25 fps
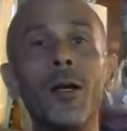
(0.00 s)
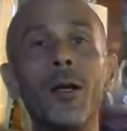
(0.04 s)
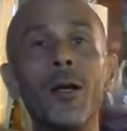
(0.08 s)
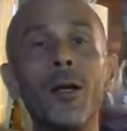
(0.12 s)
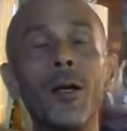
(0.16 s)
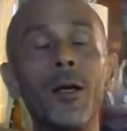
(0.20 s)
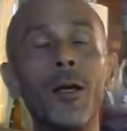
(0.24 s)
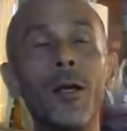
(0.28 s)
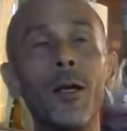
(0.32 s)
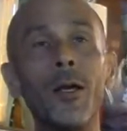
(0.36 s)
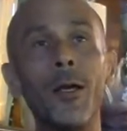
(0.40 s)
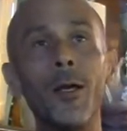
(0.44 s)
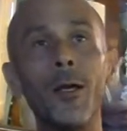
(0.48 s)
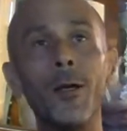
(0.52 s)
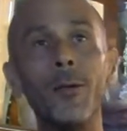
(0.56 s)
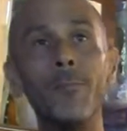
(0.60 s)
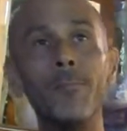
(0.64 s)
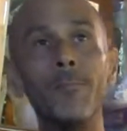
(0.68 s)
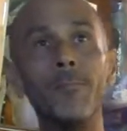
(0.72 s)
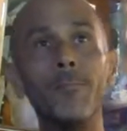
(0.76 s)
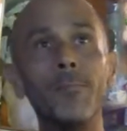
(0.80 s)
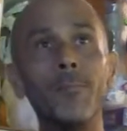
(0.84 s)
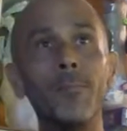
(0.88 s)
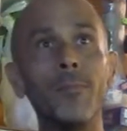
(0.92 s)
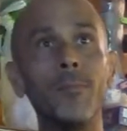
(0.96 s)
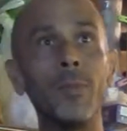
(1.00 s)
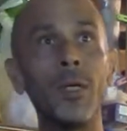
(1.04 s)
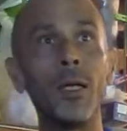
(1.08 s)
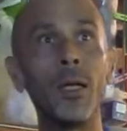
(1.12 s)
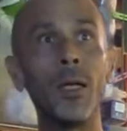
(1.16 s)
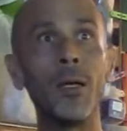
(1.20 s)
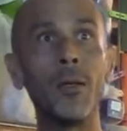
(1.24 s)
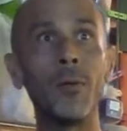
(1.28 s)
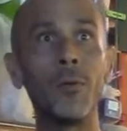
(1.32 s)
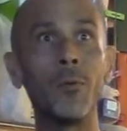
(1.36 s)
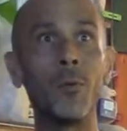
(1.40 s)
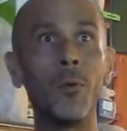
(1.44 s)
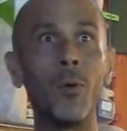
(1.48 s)

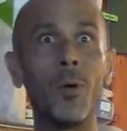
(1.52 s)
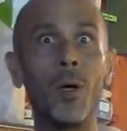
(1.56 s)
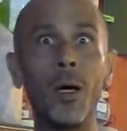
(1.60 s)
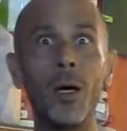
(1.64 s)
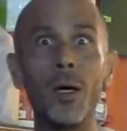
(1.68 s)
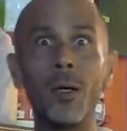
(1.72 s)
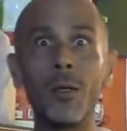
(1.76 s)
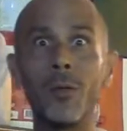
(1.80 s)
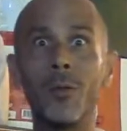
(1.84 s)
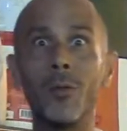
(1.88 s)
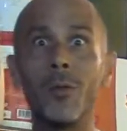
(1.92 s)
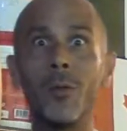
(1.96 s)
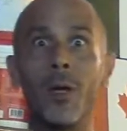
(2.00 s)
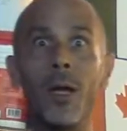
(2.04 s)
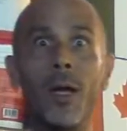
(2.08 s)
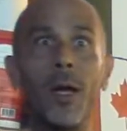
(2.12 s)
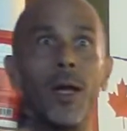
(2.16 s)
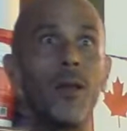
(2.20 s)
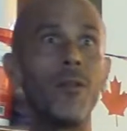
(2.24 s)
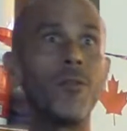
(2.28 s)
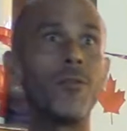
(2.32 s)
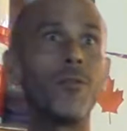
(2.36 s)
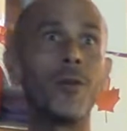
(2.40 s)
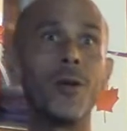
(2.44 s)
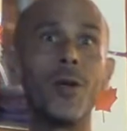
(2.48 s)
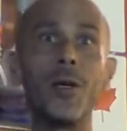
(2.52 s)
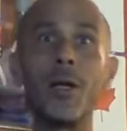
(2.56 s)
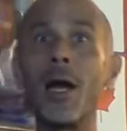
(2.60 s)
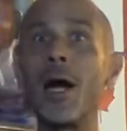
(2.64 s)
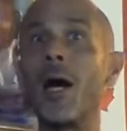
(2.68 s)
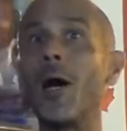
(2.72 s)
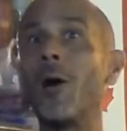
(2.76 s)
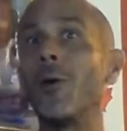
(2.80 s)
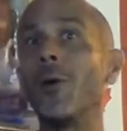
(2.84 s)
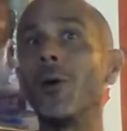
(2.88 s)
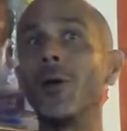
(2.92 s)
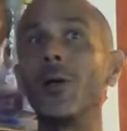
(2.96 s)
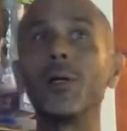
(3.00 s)
and walk away for an
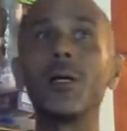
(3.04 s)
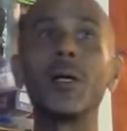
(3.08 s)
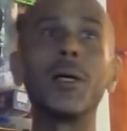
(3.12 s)
hour.